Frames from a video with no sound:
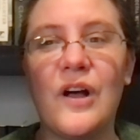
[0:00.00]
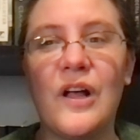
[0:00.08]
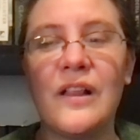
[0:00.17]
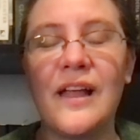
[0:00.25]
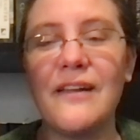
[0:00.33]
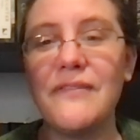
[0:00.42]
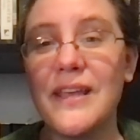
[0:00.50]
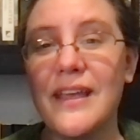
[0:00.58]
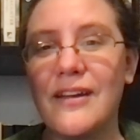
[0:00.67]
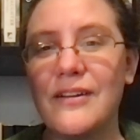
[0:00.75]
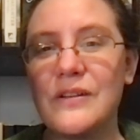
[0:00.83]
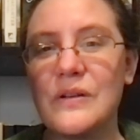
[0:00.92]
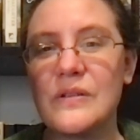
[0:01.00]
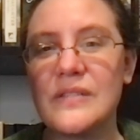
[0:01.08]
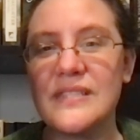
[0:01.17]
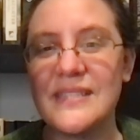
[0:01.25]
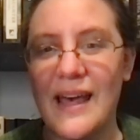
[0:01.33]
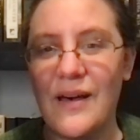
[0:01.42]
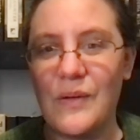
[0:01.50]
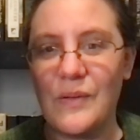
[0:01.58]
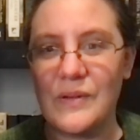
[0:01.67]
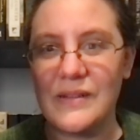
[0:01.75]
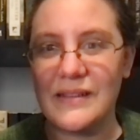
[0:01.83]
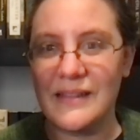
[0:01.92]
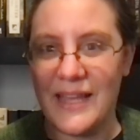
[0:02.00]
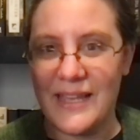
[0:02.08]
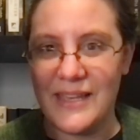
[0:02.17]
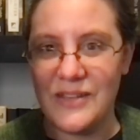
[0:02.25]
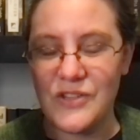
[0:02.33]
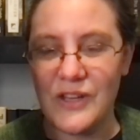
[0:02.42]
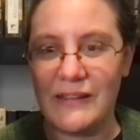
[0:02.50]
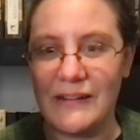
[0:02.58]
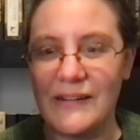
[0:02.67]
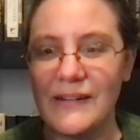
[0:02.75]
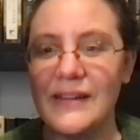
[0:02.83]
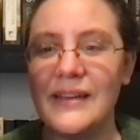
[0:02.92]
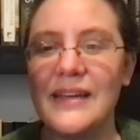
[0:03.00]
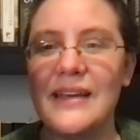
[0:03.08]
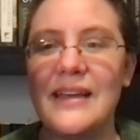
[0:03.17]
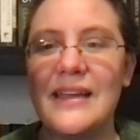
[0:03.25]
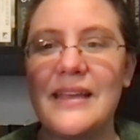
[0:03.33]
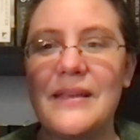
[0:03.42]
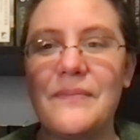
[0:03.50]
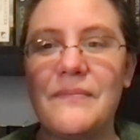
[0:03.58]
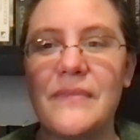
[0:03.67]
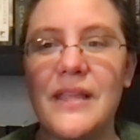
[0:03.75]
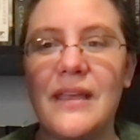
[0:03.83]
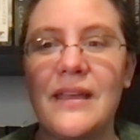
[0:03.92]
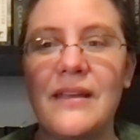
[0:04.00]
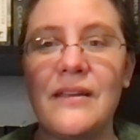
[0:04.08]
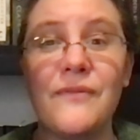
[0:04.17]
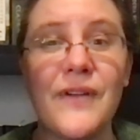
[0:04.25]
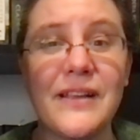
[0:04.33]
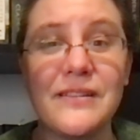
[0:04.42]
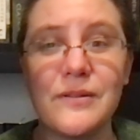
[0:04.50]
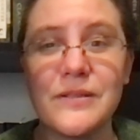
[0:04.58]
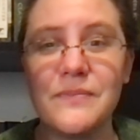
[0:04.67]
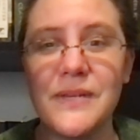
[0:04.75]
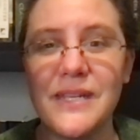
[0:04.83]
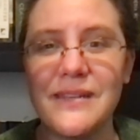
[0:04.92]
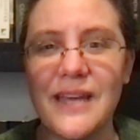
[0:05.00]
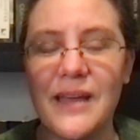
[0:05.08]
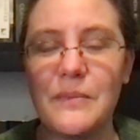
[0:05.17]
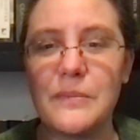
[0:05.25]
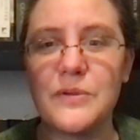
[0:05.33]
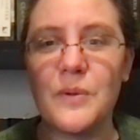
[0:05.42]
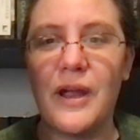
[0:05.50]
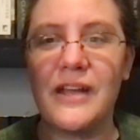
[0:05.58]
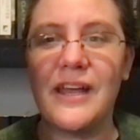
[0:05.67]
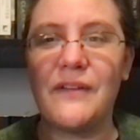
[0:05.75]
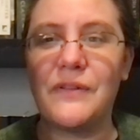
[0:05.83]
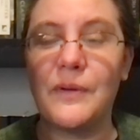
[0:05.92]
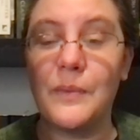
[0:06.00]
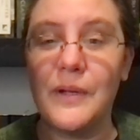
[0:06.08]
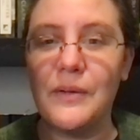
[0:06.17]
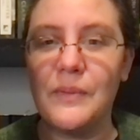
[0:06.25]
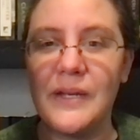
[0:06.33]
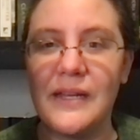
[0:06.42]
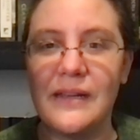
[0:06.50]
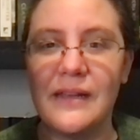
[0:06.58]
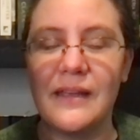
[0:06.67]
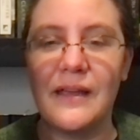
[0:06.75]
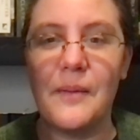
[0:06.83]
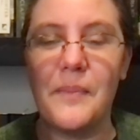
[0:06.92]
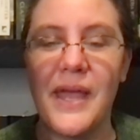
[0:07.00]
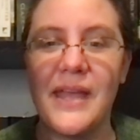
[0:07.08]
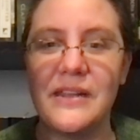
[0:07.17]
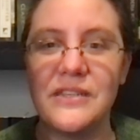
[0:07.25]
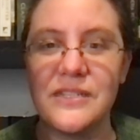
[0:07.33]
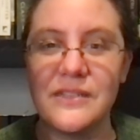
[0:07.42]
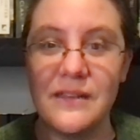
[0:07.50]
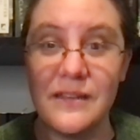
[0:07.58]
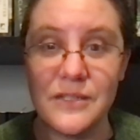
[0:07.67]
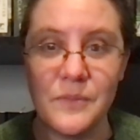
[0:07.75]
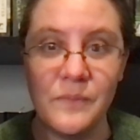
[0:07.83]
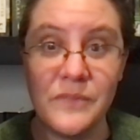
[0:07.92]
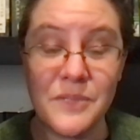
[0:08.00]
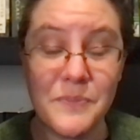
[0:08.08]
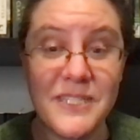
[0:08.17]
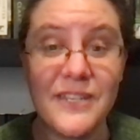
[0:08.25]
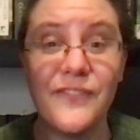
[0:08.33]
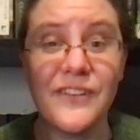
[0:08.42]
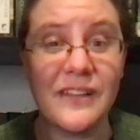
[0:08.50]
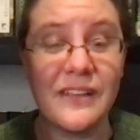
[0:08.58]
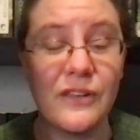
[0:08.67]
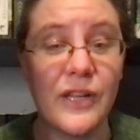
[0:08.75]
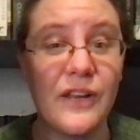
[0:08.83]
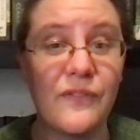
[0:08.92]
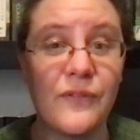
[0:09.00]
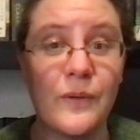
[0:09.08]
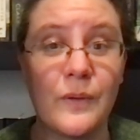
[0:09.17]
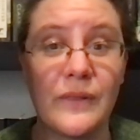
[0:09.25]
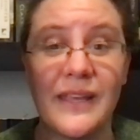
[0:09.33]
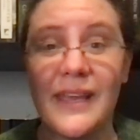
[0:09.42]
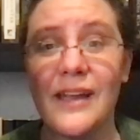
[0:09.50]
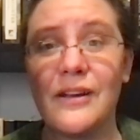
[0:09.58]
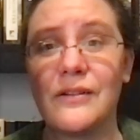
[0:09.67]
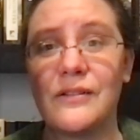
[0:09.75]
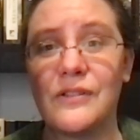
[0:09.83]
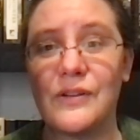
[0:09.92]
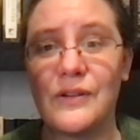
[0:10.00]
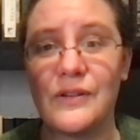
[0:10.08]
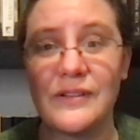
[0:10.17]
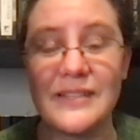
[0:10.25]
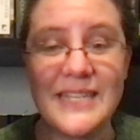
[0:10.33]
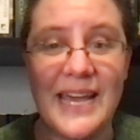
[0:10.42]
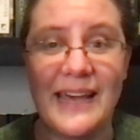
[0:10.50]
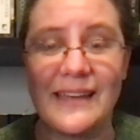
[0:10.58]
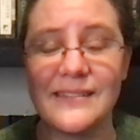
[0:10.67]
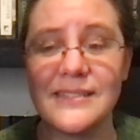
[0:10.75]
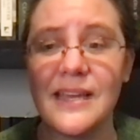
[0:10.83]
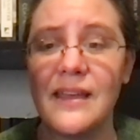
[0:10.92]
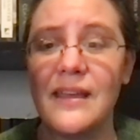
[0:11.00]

a lot of the characters sound like each other. In fact, there was many times where I'd have to reread a page specifically looking for the character tags